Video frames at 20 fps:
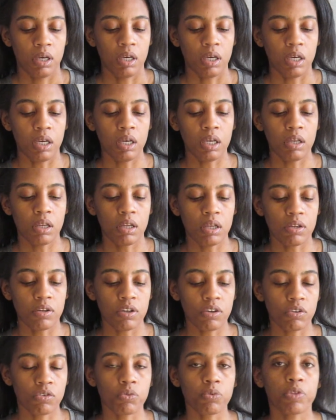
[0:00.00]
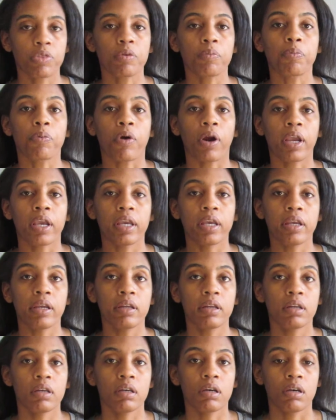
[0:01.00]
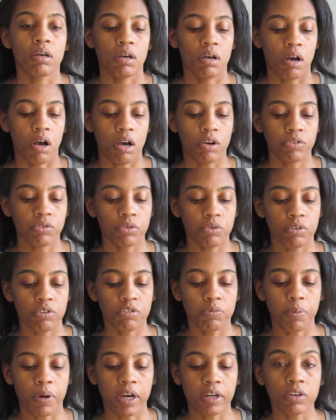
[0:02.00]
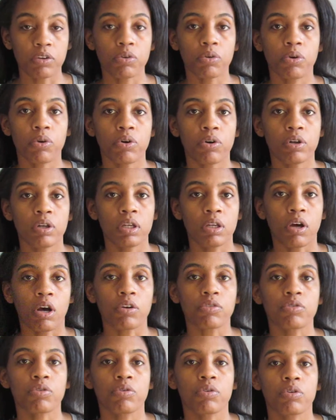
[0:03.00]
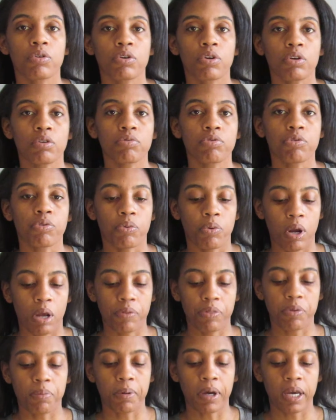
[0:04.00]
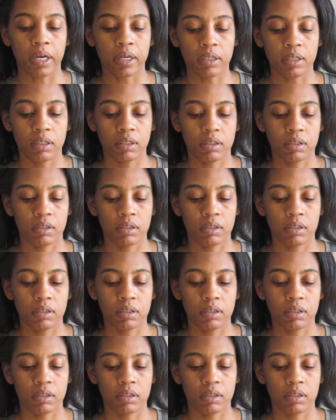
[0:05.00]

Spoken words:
It deals with the brain, also the spinal cord, and also the nerves throughout the body.